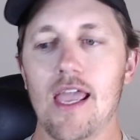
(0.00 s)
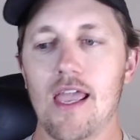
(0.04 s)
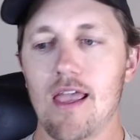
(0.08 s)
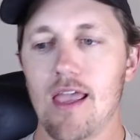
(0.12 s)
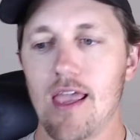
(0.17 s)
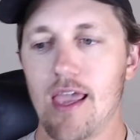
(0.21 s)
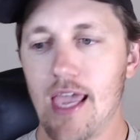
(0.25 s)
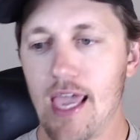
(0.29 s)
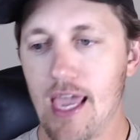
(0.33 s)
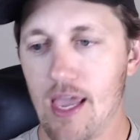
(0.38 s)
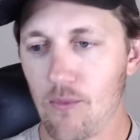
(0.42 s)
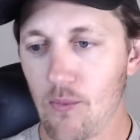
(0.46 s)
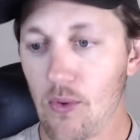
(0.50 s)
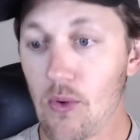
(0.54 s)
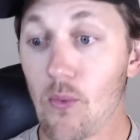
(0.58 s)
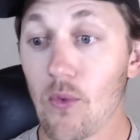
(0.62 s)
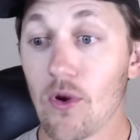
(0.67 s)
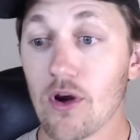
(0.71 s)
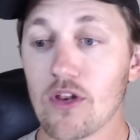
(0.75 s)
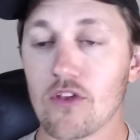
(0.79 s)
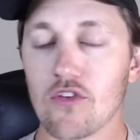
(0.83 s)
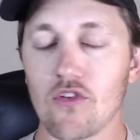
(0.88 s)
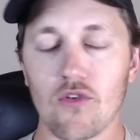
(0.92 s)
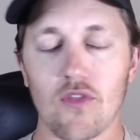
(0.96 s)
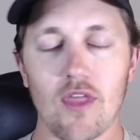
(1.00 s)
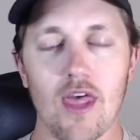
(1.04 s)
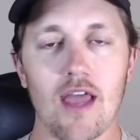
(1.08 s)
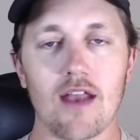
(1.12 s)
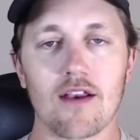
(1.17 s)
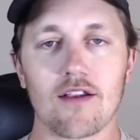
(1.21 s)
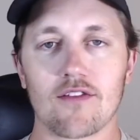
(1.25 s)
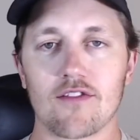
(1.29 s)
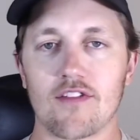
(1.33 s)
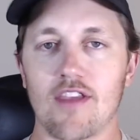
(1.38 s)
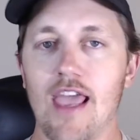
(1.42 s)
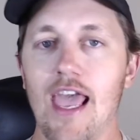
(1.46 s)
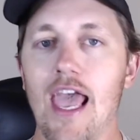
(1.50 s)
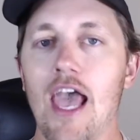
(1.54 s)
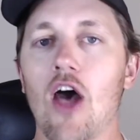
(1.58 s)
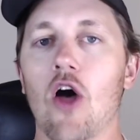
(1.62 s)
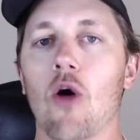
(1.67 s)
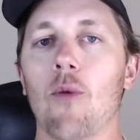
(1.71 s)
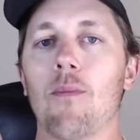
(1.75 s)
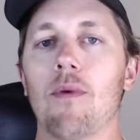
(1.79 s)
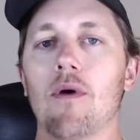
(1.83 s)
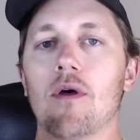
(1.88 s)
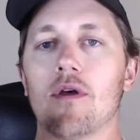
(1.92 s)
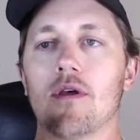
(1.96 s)
and we want to do that to
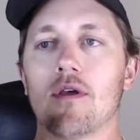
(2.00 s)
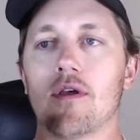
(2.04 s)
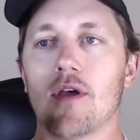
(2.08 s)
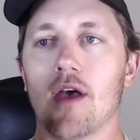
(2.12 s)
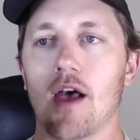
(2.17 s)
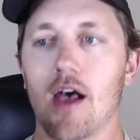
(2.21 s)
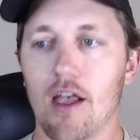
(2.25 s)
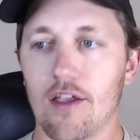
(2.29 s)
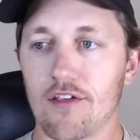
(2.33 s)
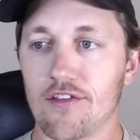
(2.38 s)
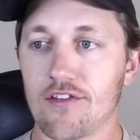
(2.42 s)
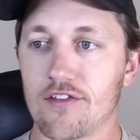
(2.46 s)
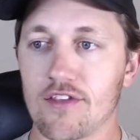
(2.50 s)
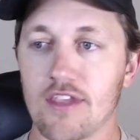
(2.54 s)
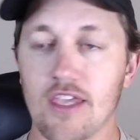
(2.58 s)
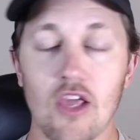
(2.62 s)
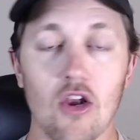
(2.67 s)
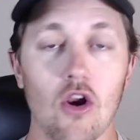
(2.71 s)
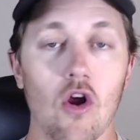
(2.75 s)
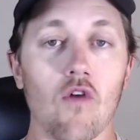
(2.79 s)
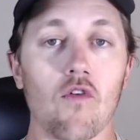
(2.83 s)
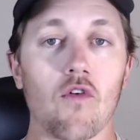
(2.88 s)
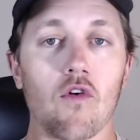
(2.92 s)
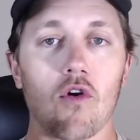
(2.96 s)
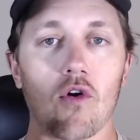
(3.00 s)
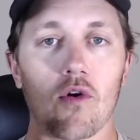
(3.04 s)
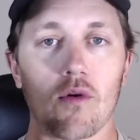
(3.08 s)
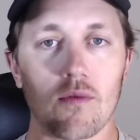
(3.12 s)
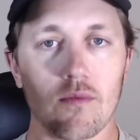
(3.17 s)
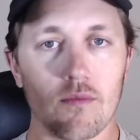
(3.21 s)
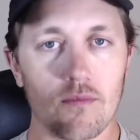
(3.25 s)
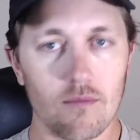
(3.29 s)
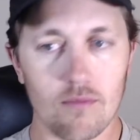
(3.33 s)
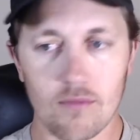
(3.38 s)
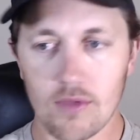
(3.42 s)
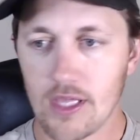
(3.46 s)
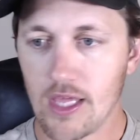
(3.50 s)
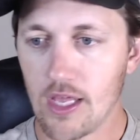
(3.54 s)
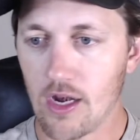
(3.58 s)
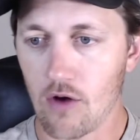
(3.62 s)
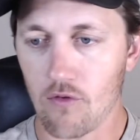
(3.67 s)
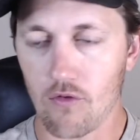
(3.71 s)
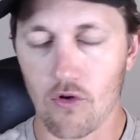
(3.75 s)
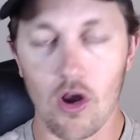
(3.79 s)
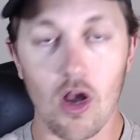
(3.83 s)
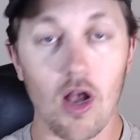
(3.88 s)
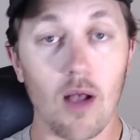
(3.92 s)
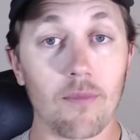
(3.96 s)
help us get over
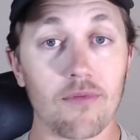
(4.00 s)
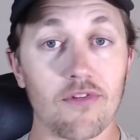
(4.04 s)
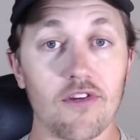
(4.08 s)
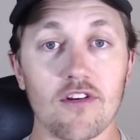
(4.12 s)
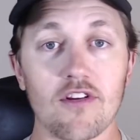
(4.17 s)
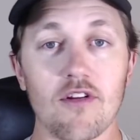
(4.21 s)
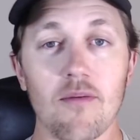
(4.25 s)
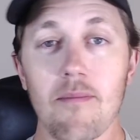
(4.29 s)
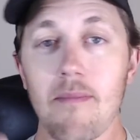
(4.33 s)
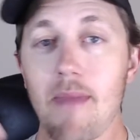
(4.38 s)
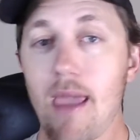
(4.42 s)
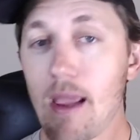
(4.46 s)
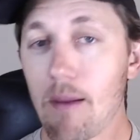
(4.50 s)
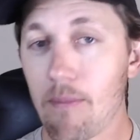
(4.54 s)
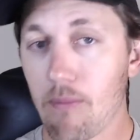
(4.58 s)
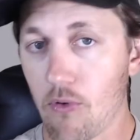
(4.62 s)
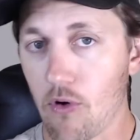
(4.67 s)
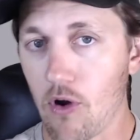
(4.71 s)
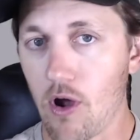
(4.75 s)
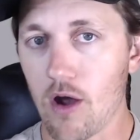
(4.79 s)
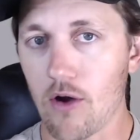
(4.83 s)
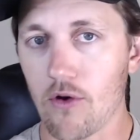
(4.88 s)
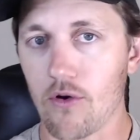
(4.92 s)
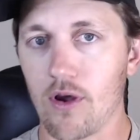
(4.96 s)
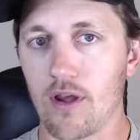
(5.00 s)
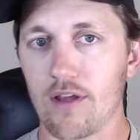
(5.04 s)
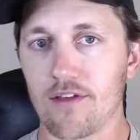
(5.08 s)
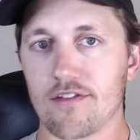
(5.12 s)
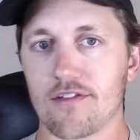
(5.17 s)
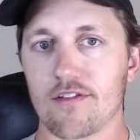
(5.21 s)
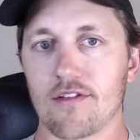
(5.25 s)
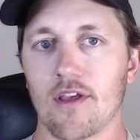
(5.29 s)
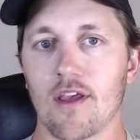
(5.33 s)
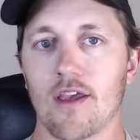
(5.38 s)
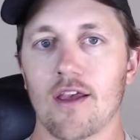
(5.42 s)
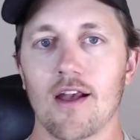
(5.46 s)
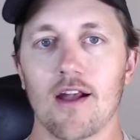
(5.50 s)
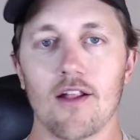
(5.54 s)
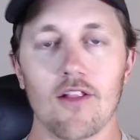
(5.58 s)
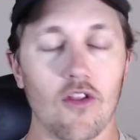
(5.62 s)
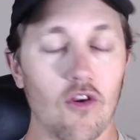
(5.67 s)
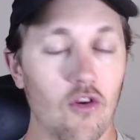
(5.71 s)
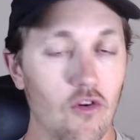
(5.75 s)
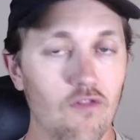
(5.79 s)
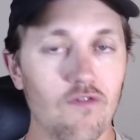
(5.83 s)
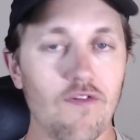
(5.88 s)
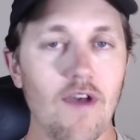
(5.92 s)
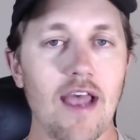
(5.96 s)
humps and to make progress a
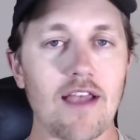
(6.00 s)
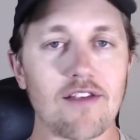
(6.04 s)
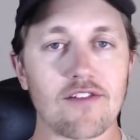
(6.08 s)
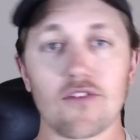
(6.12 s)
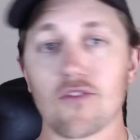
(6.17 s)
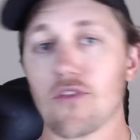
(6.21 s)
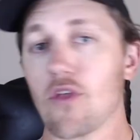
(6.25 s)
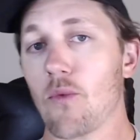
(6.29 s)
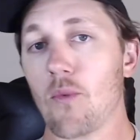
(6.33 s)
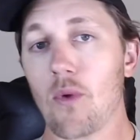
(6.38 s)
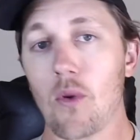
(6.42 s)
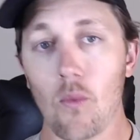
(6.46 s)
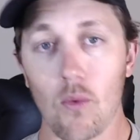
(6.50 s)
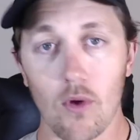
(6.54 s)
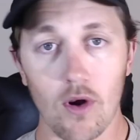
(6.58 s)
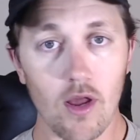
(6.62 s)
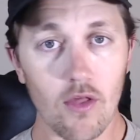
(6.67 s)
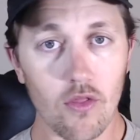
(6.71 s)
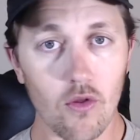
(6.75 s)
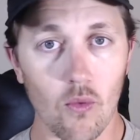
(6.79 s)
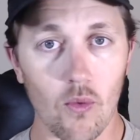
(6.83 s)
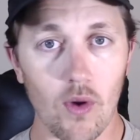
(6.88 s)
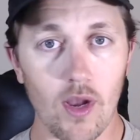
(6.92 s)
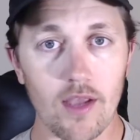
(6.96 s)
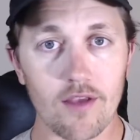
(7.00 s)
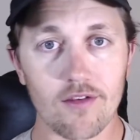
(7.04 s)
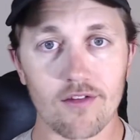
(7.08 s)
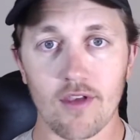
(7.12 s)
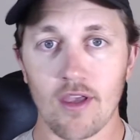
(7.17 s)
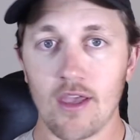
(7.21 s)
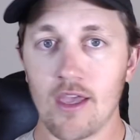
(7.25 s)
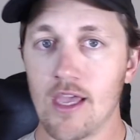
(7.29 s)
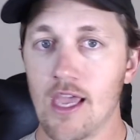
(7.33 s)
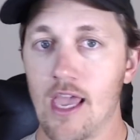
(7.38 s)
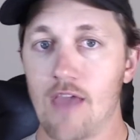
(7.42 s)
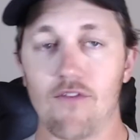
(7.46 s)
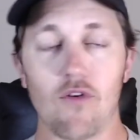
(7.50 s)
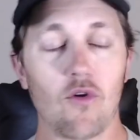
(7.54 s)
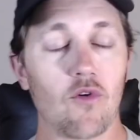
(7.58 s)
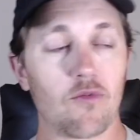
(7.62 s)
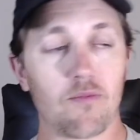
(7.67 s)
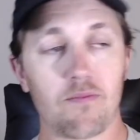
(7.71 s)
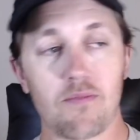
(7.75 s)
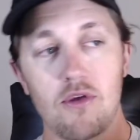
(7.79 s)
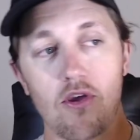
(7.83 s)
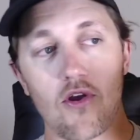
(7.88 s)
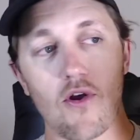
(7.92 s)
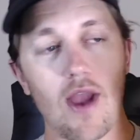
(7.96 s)
little faster than we would otherwise. If it was
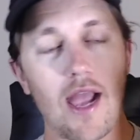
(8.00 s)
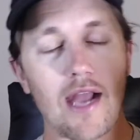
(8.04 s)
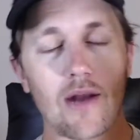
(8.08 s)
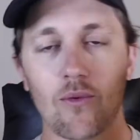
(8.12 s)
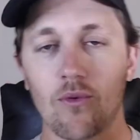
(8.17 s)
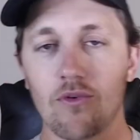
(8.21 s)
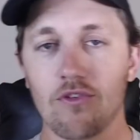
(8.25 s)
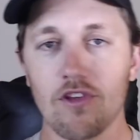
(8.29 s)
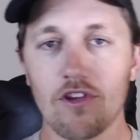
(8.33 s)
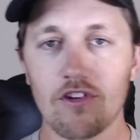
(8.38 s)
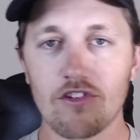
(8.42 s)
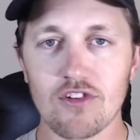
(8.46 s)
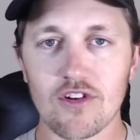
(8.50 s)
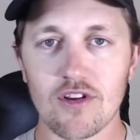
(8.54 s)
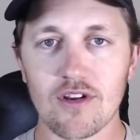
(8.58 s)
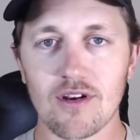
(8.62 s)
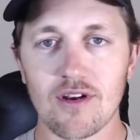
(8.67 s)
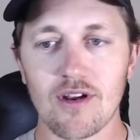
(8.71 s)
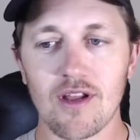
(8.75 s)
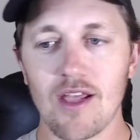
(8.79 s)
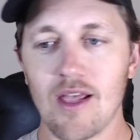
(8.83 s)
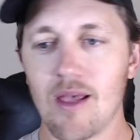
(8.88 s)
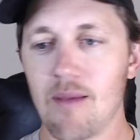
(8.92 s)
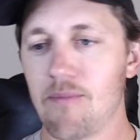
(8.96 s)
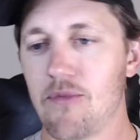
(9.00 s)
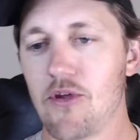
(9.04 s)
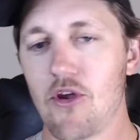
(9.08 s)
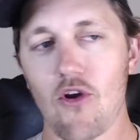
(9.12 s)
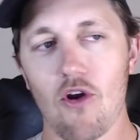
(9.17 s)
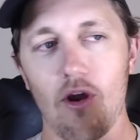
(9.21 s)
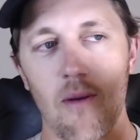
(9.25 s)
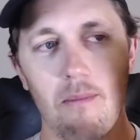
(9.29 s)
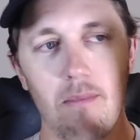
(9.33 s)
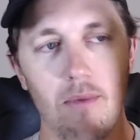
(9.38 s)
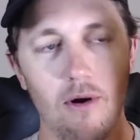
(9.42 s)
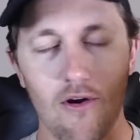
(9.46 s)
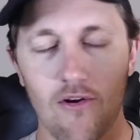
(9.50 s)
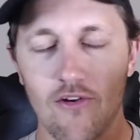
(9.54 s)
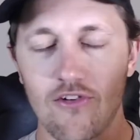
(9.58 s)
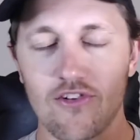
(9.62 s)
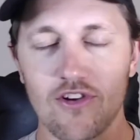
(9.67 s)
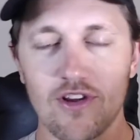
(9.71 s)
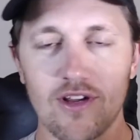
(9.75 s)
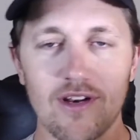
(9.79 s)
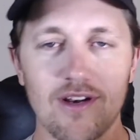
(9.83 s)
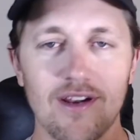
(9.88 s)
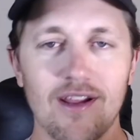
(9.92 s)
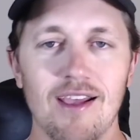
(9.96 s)
pure acquisition, pure
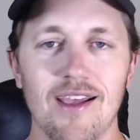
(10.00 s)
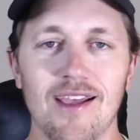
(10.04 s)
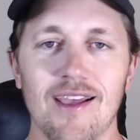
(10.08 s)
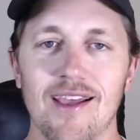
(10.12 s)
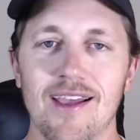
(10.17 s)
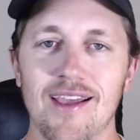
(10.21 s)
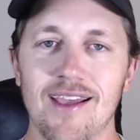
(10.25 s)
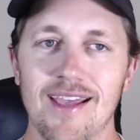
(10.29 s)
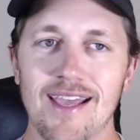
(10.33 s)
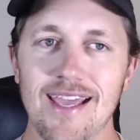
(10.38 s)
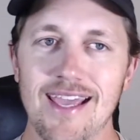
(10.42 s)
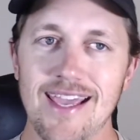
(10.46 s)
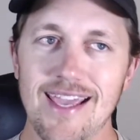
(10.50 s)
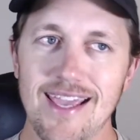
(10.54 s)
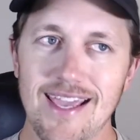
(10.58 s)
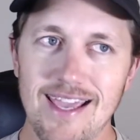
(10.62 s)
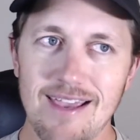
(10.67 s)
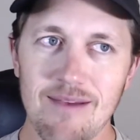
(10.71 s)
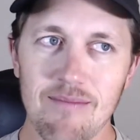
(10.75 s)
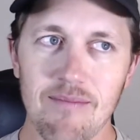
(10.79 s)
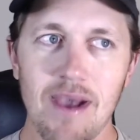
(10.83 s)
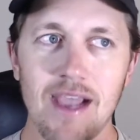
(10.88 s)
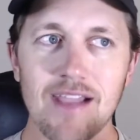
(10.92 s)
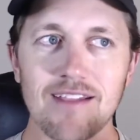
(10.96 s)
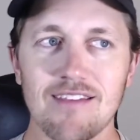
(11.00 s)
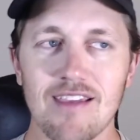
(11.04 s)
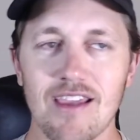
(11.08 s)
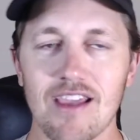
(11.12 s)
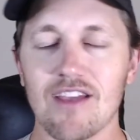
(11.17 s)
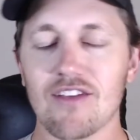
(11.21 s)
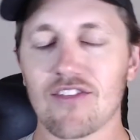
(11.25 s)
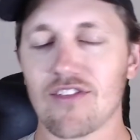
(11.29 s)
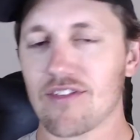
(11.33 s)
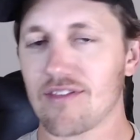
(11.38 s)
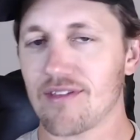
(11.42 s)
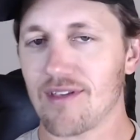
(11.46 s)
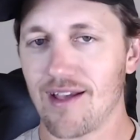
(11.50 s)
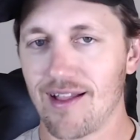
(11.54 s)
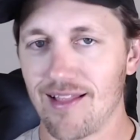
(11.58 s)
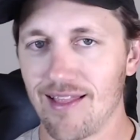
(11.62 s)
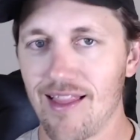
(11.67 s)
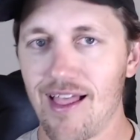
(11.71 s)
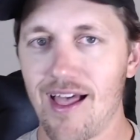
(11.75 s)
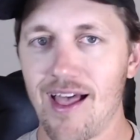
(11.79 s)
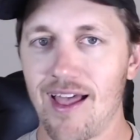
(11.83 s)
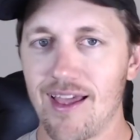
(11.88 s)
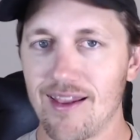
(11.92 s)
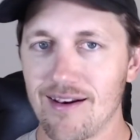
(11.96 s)
immersion, it might take us a
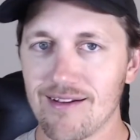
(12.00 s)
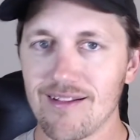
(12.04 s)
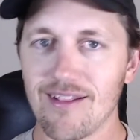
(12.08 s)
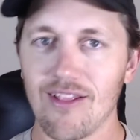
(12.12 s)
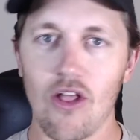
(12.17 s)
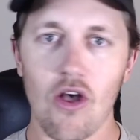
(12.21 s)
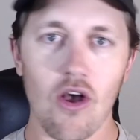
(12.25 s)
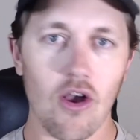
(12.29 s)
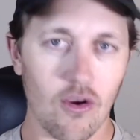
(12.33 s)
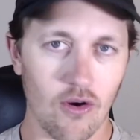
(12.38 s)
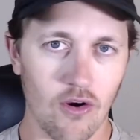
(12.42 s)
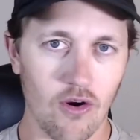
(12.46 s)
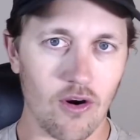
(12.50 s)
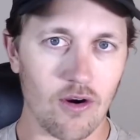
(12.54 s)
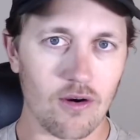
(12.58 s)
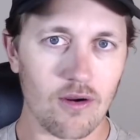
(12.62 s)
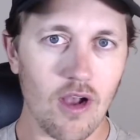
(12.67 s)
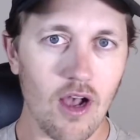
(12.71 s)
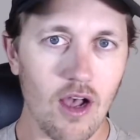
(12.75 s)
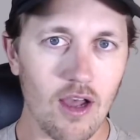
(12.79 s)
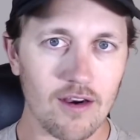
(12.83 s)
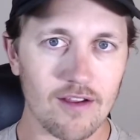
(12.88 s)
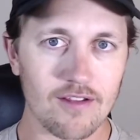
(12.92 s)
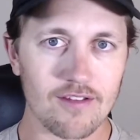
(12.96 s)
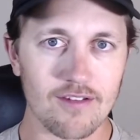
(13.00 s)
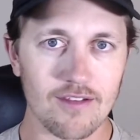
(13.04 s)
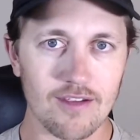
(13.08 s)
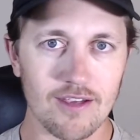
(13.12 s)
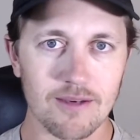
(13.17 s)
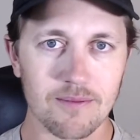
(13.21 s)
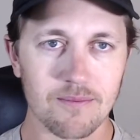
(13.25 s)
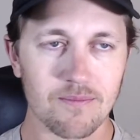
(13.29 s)
lot longer, honestly,